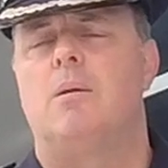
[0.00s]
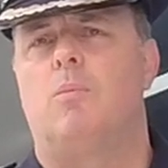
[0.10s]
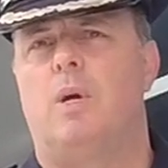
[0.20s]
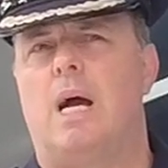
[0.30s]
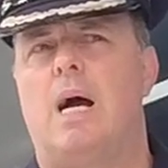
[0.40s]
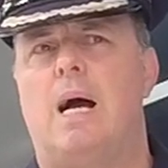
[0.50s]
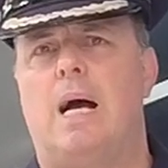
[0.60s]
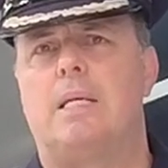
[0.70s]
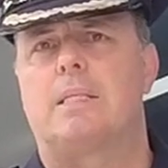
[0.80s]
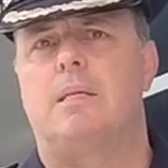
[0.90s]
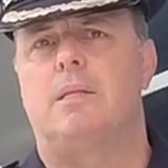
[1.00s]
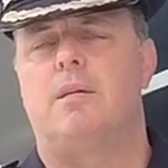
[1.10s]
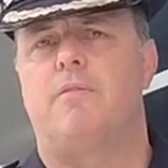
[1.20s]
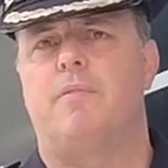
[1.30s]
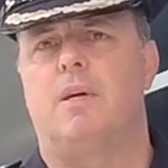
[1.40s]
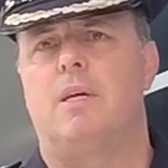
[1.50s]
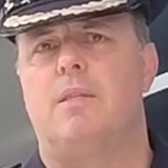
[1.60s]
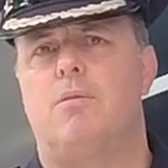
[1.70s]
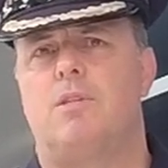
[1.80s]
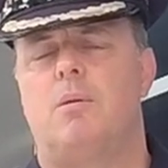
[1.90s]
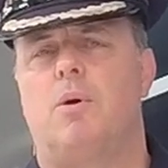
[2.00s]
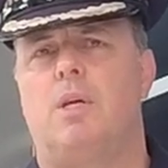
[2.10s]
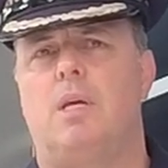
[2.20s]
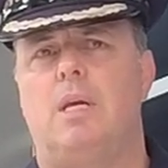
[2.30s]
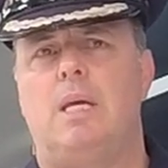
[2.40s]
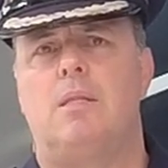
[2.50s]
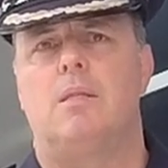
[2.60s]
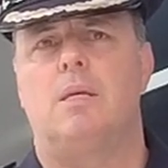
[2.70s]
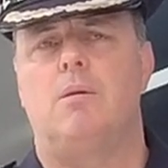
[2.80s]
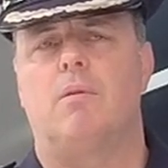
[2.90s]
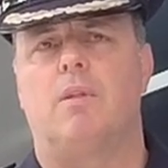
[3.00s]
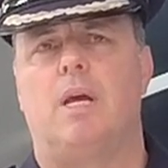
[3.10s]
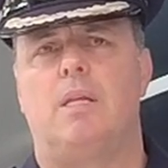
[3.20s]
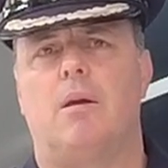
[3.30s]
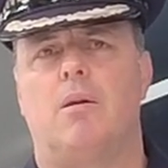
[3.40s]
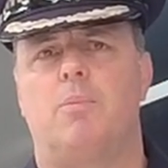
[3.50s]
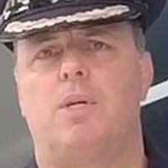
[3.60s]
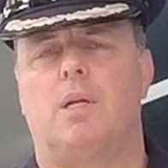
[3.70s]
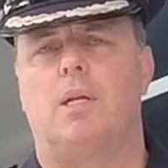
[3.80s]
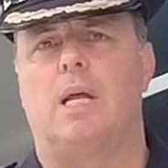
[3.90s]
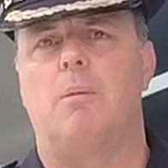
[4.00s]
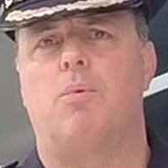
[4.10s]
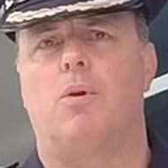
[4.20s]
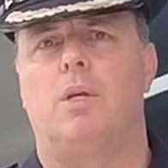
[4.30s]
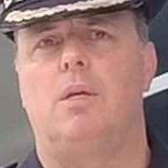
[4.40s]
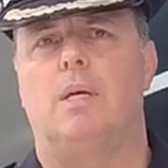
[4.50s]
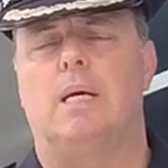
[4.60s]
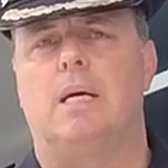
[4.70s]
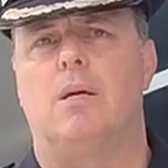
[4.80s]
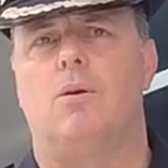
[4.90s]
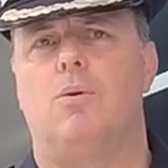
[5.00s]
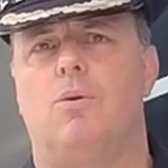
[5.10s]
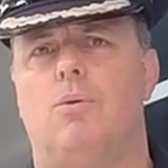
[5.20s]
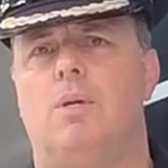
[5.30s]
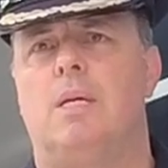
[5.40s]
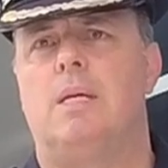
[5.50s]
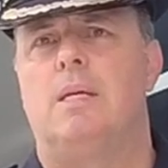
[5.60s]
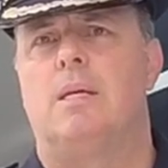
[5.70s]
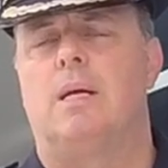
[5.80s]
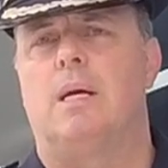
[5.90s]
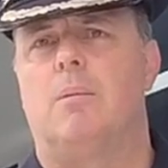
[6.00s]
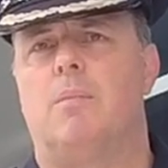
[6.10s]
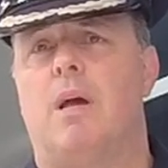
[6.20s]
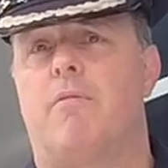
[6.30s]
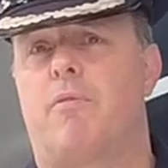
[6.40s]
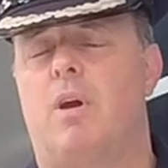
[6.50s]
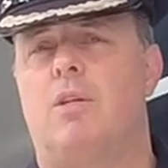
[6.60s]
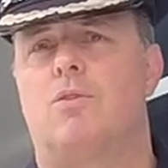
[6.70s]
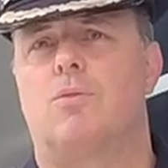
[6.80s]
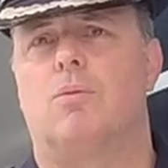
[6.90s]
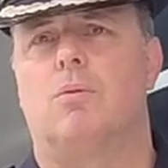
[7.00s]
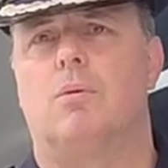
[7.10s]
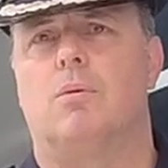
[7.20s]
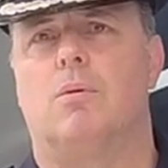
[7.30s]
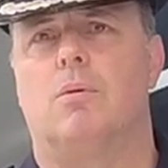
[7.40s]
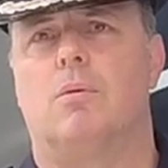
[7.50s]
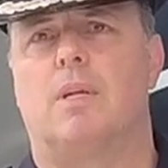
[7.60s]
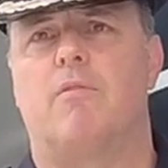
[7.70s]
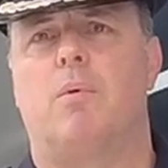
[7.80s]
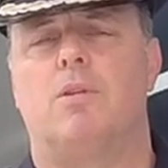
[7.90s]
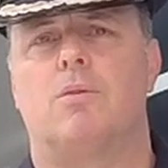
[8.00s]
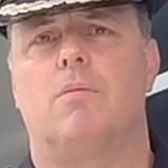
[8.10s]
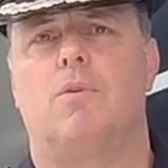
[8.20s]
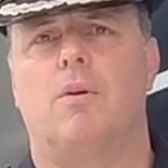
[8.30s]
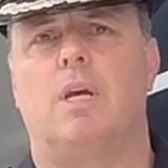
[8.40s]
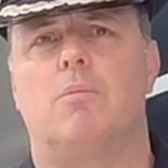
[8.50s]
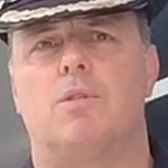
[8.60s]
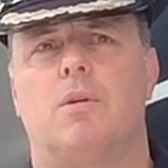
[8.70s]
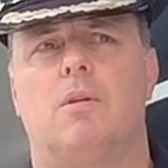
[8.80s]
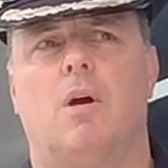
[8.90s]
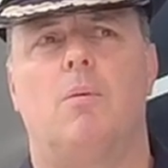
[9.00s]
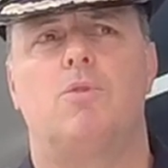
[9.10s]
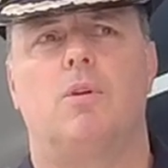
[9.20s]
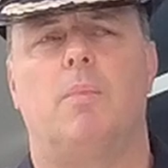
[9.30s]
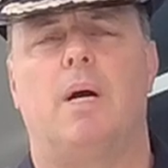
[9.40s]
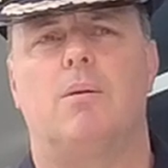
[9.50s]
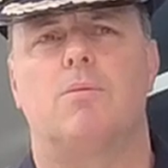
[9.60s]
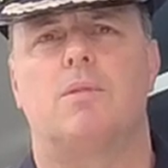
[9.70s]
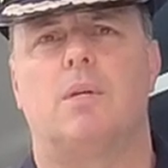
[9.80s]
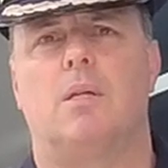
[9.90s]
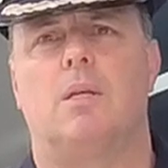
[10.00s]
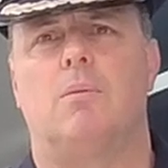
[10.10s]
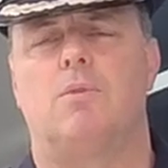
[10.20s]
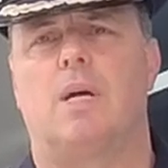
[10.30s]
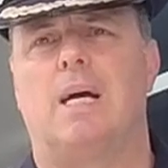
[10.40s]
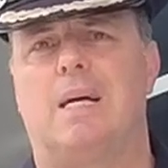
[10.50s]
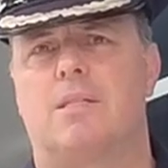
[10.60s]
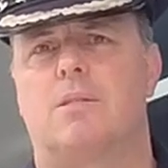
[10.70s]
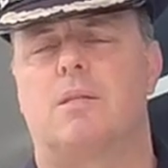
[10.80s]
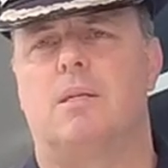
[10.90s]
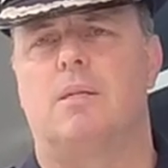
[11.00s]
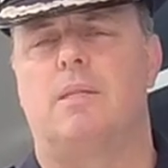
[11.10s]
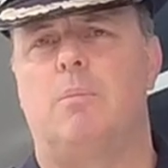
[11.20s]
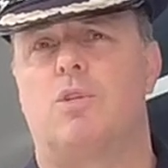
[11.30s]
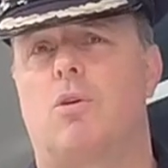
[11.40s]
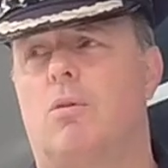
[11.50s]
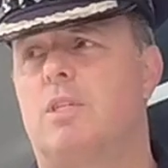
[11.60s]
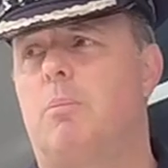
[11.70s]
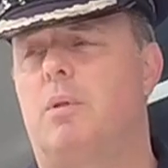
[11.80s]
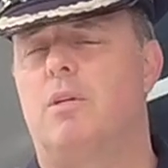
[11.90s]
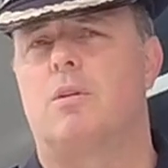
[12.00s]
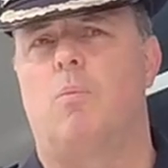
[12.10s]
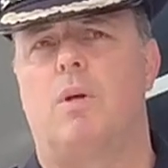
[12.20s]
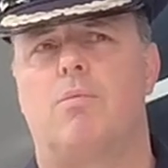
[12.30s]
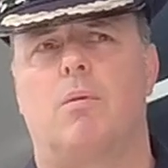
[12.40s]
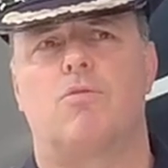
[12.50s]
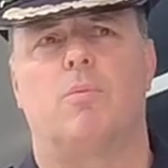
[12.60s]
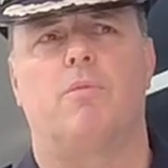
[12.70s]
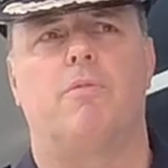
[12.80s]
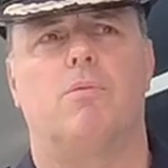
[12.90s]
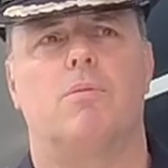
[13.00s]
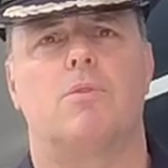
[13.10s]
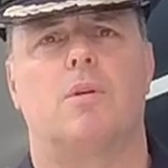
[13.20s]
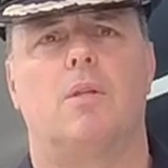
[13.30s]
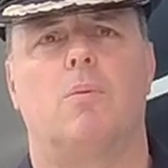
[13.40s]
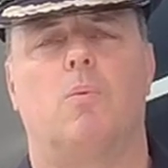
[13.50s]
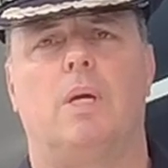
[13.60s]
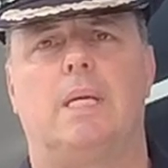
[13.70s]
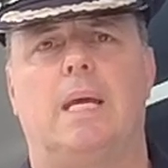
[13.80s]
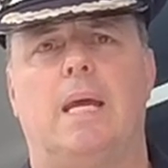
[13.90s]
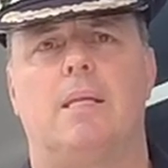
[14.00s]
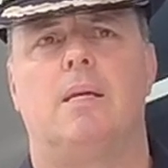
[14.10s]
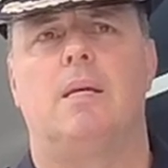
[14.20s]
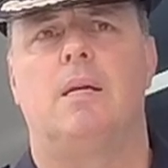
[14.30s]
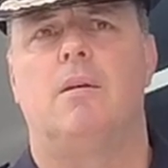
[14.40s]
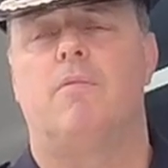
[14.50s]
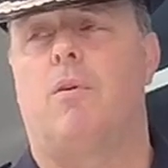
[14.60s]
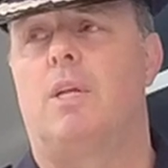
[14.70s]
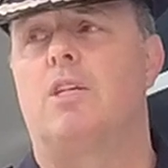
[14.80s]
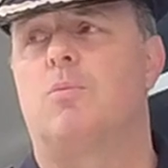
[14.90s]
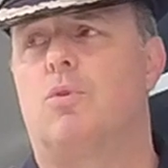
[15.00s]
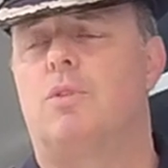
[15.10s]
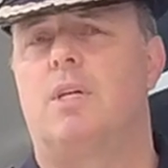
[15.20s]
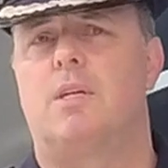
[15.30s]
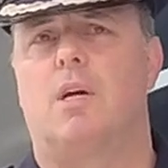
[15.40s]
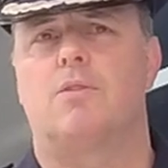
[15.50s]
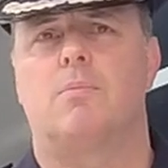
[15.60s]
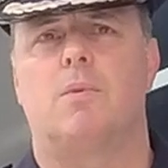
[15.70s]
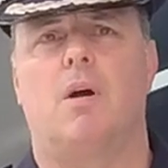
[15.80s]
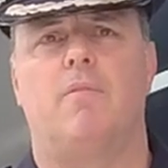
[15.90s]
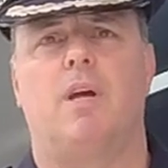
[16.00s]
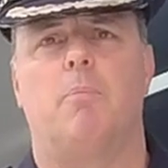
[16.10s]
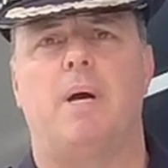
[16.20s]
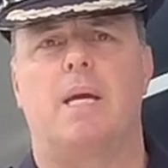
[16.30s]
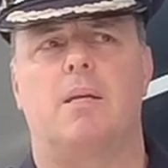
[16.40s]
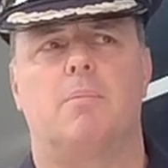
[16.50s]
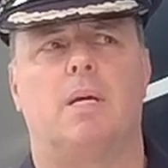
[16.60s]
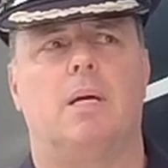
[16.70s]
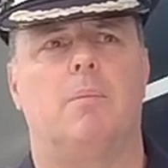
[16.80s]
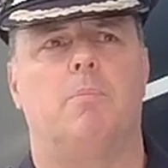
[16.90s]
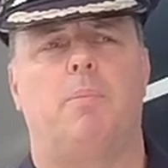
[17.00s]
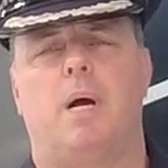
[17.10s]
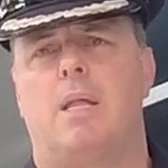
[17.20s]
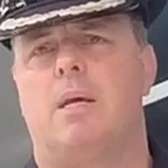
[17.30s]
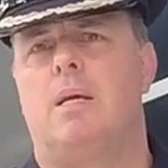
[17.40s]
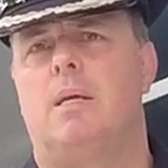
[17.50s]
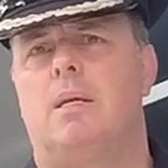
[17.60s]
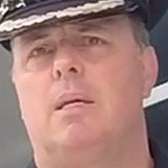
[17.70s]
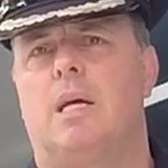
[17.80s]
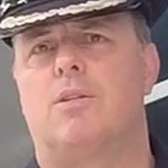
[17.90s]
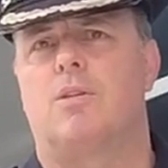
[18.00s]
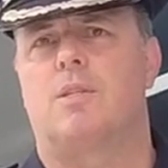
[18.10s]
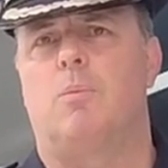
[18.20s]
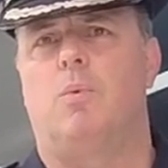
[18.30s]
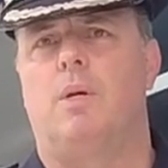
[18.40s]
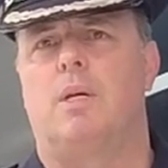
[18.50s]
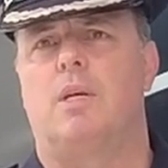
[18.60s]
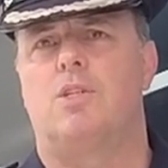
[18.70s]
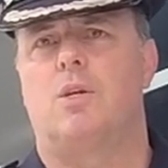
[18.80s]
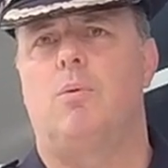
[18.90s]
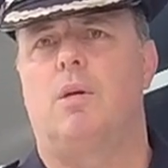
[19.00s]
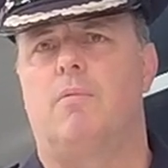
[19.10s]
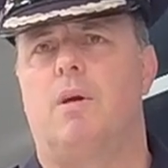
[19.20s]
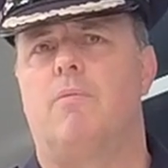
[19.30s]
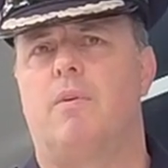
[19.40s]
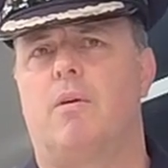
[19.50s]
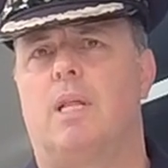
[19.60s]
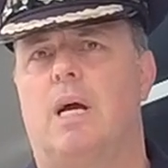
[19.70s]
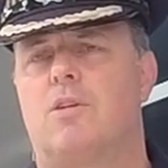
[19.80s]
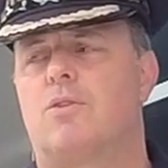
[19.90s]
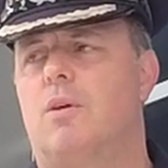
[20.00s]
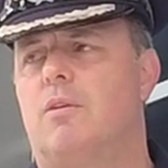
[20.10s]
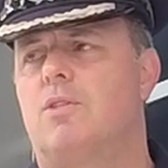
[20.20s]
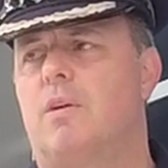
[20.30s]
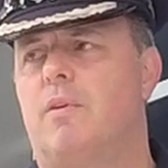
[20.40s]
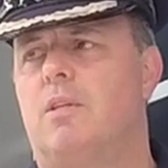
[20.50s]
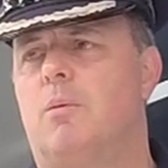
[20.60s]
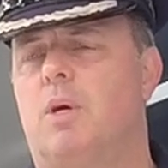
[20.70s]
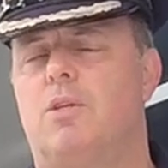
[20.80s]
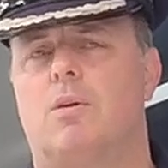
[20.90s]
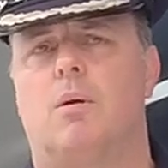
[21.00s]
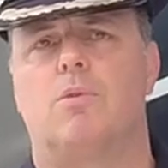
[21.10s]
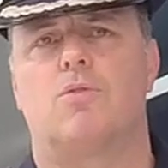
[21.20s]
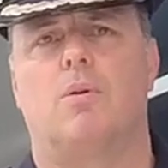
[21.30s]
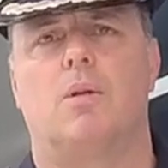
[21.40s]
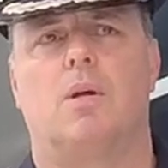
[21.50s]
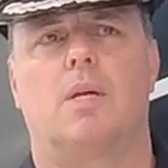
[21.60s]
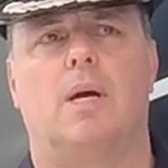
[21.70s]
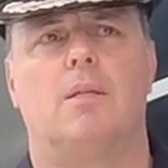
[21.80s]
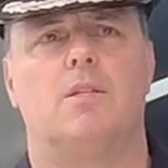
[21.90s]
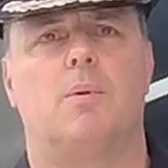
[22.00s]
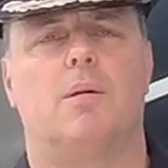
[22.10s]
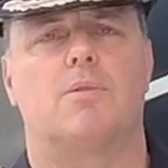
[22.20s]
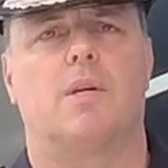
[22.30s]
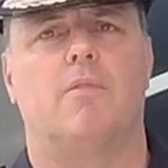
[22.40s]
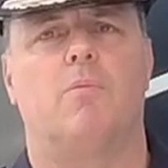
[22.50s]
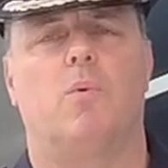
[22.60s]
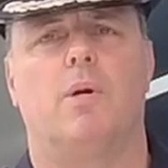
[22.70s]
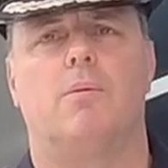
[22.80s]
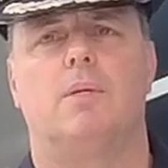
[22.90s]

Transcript: We are asking that if there is anybody in the Riverland area, particularly Lake Bonnie, who have friends or loved ones who have not yet returned home, two males, and then to ask them to contact police on 131444 so that we can find out some more details and hopefully unpack it. But as I said, we're continuing a very large search effort in the meantime to try and locate these males safe from oil.